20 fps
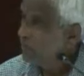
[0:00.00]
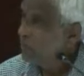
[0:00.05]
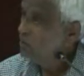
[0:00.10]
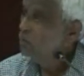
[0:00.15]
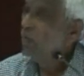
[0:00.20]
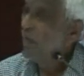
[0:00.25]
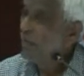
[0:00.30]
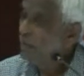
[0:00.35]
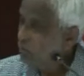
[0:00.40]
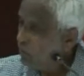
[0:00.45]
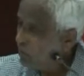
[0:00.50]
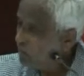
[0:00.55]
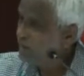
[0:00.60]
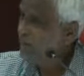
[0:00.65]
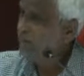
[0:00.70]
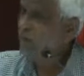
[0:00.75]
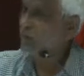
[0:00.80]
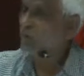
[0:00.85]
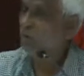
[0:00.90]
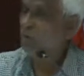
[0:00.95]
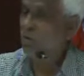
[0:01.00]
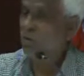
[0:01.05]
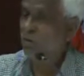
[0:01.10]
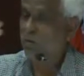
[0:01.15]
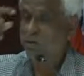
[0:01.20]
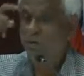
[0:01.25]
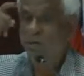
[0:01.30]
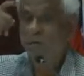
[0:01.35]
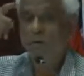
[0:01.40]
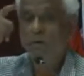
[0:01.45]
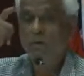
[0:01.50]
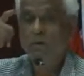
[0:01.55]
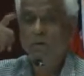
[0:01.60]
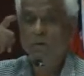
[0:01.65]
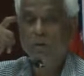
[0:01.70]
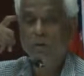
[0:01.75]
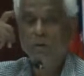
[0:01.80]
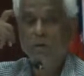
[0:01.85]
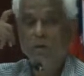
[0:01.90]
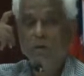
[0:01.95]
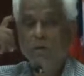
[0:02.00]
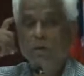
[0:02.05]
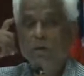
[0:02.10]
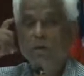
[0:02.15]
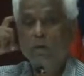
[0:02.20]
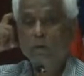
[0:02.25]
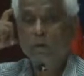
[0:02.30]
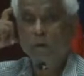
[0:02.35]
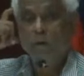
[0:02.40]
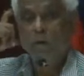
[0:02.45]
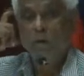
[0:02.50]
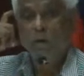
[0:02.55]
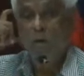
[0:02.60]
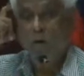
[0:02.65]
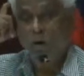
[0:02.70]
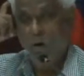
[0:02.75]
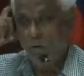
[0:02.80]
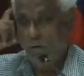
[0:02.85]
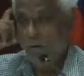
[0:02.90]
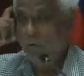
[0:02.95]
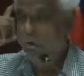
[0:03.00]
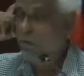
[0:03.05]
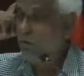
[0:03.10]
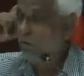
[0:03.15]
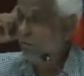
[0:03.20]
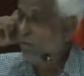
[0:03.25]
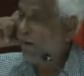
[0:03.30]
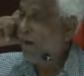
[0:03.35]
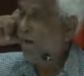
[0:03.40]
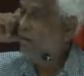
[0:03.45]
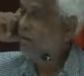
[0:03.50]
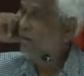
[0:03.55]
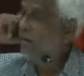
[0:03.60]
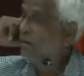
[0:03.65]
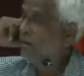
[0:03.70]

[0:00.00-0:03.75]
So I wrote this book on Shivapad,